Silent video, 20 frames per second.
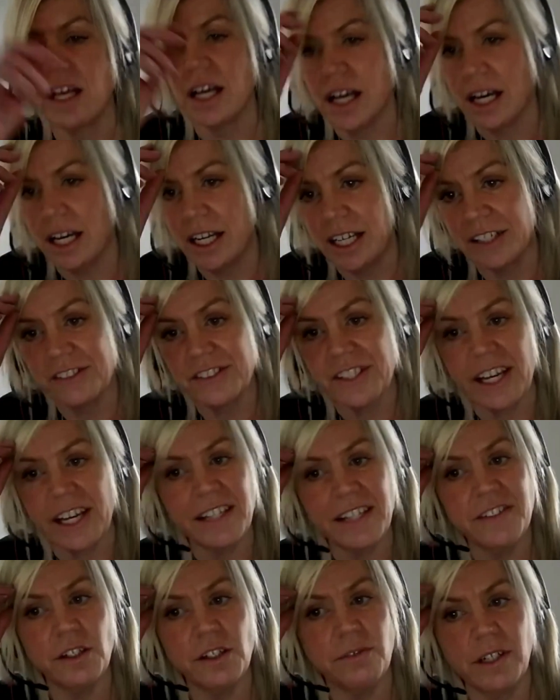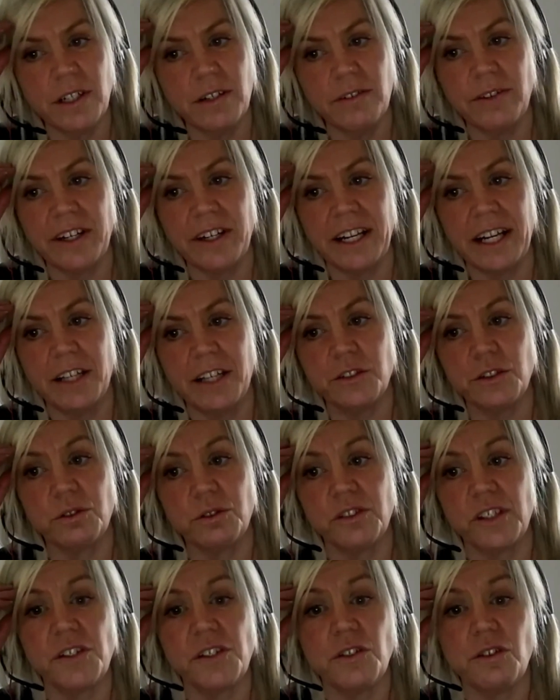Her anxiety over her financial
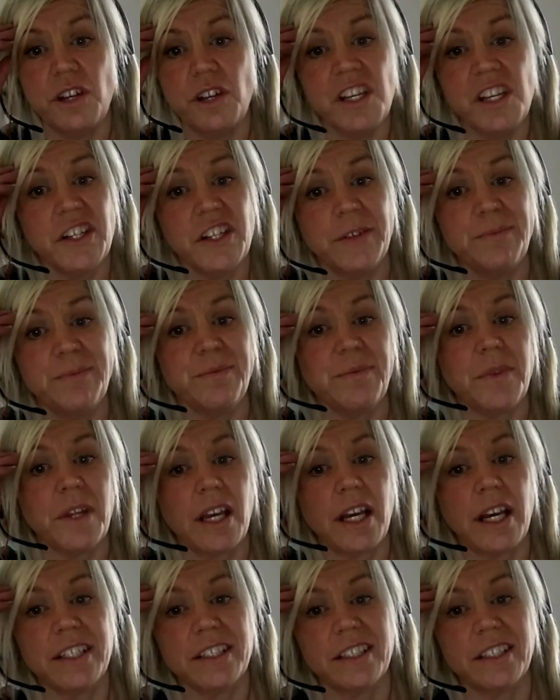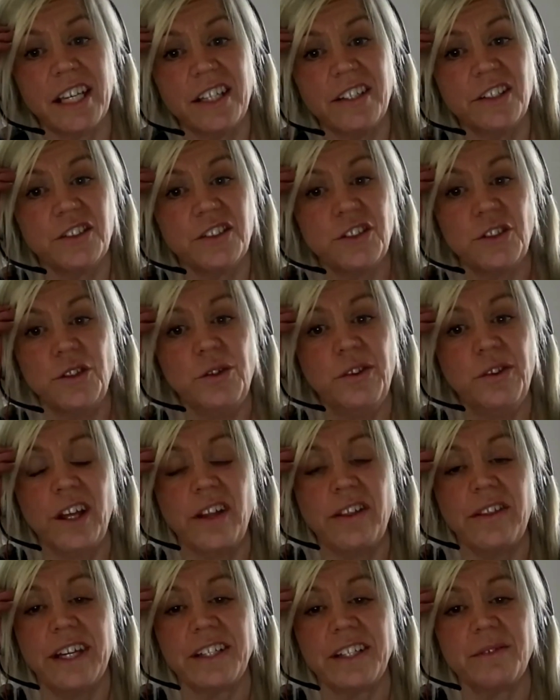situation has led her to do
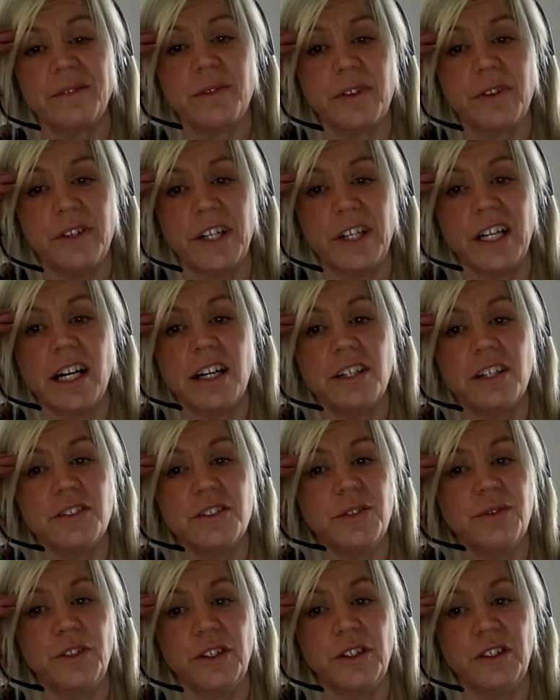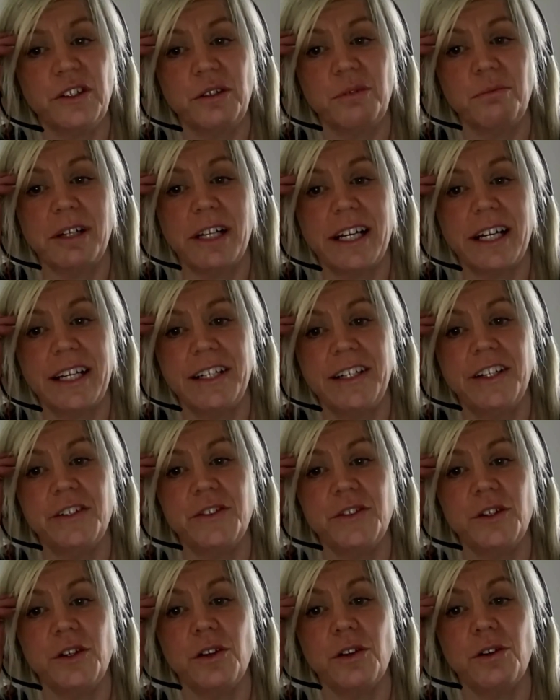nothing with regards to funeral planning
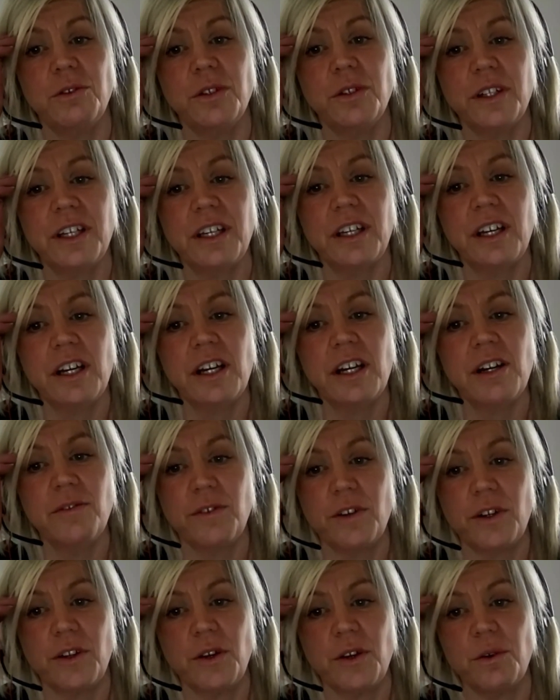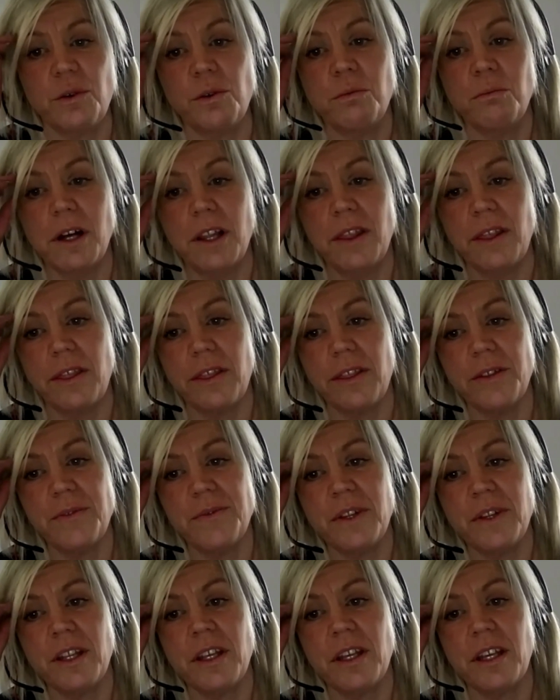at all for the whole month,
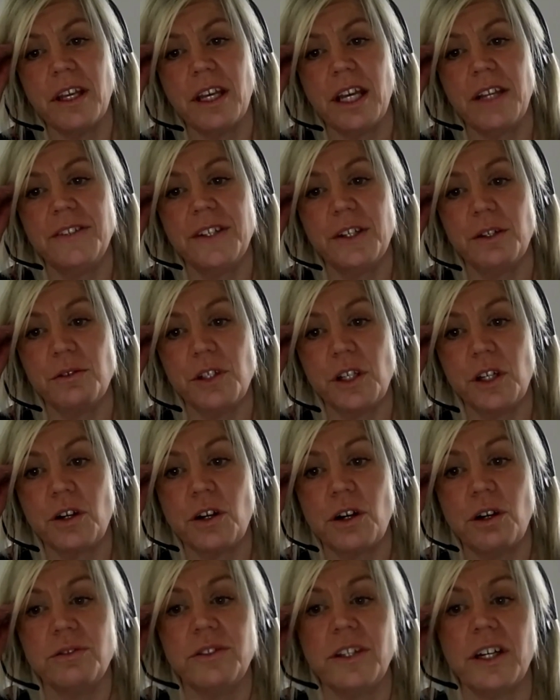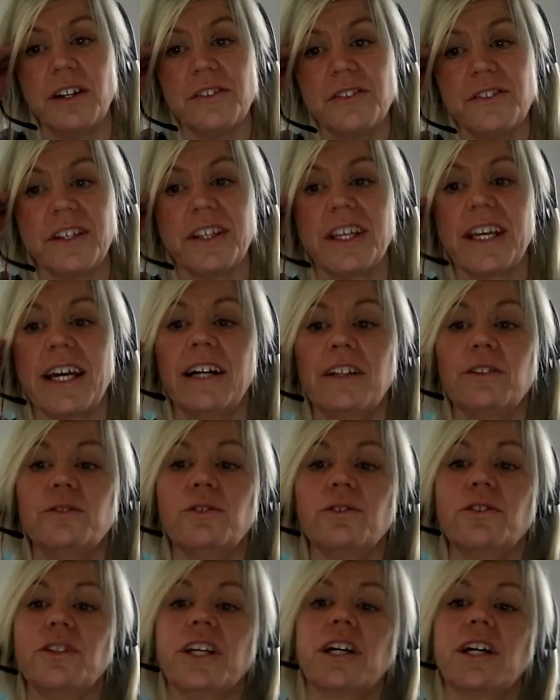until she called us at
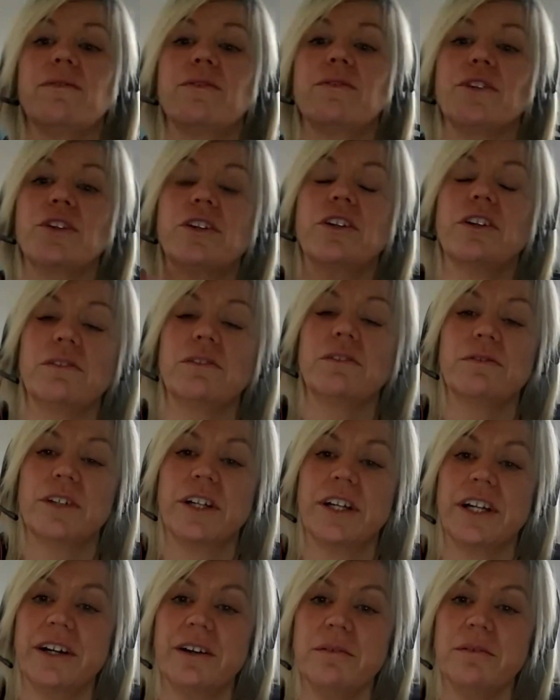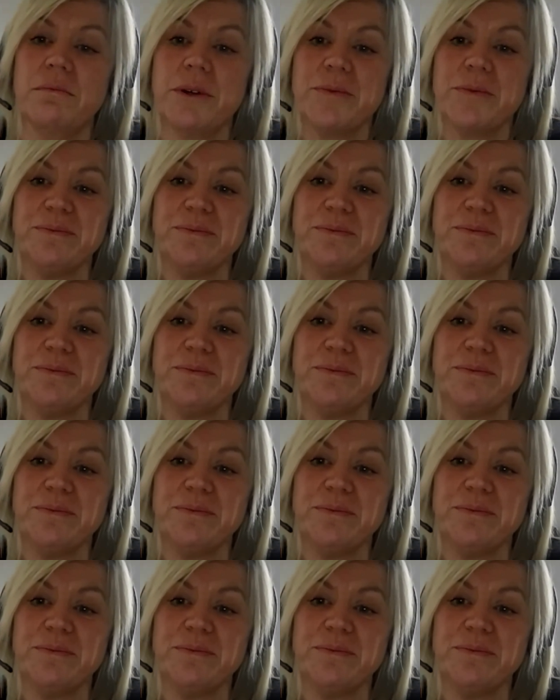Caledonia Funeral for help.